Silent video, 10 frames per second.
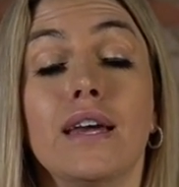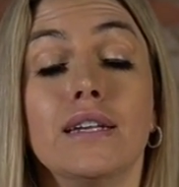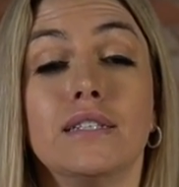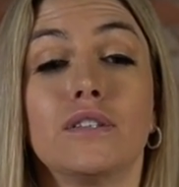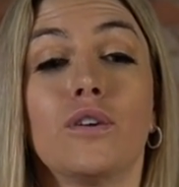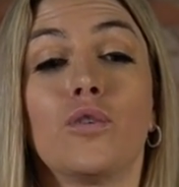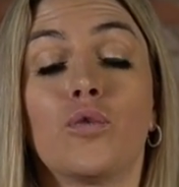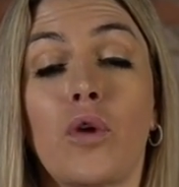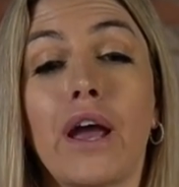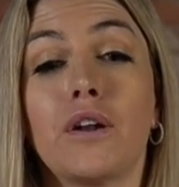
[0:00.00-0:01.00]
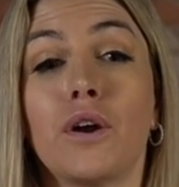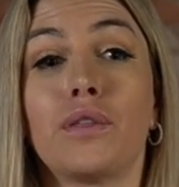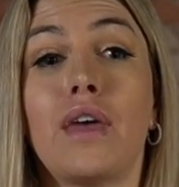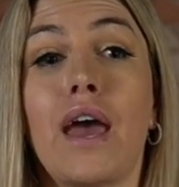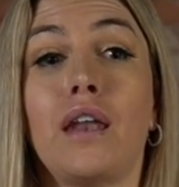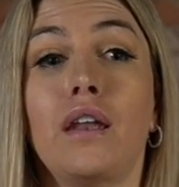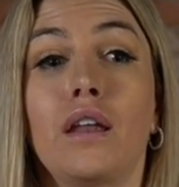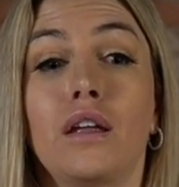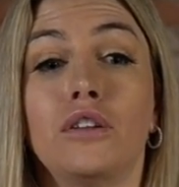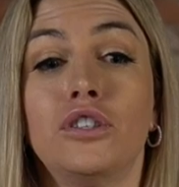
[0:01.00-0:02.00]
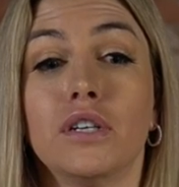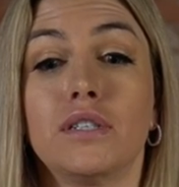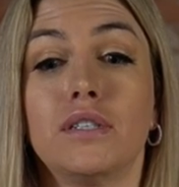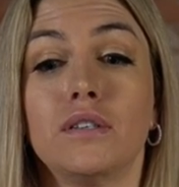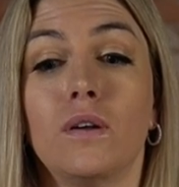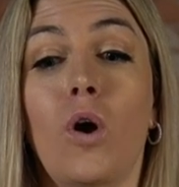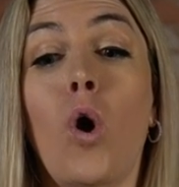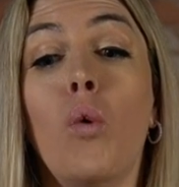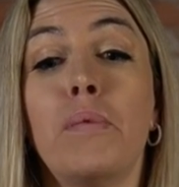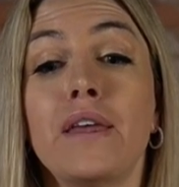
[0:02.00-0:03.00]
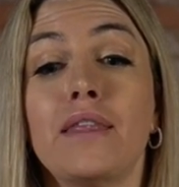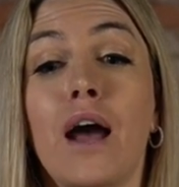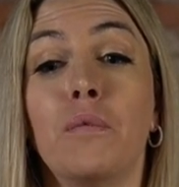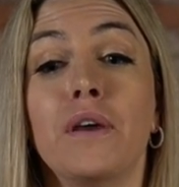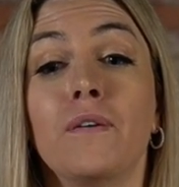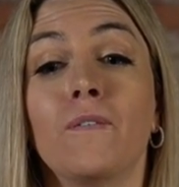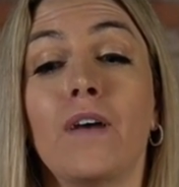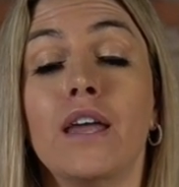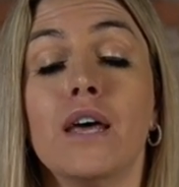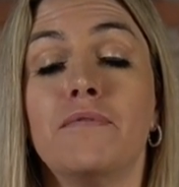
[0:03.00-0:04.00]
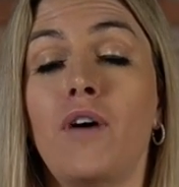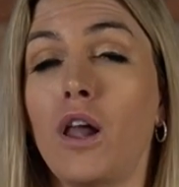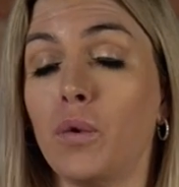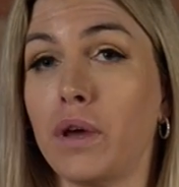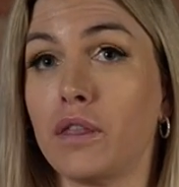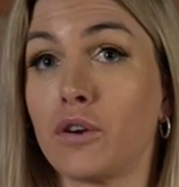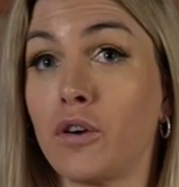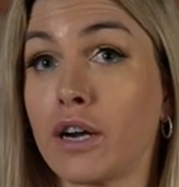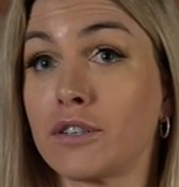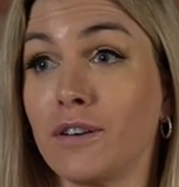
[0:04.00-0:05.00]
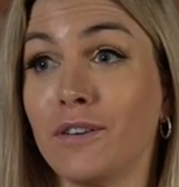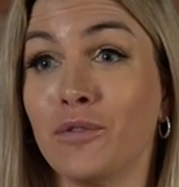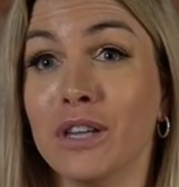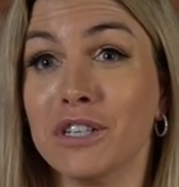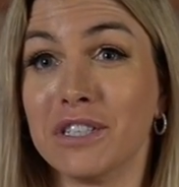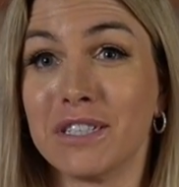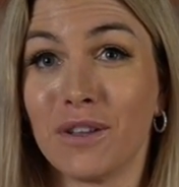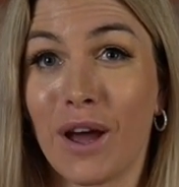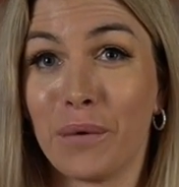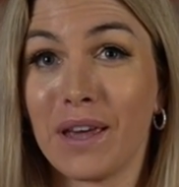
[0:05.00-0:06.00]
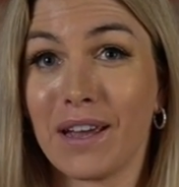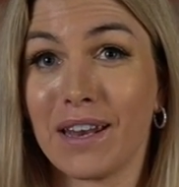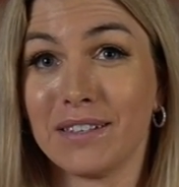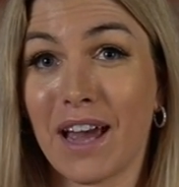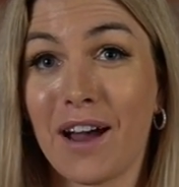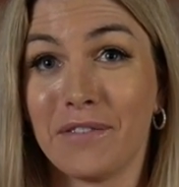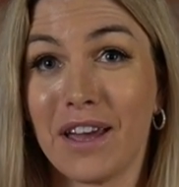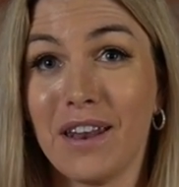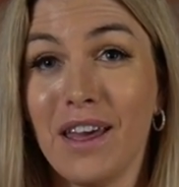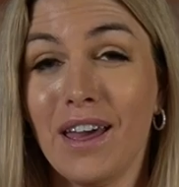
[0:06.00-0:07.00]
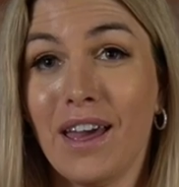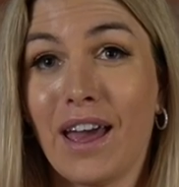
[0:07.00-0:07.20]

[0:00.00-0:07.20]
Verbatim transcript: is greater than just hoping that we end up following the correct religion so that we can get into heaven.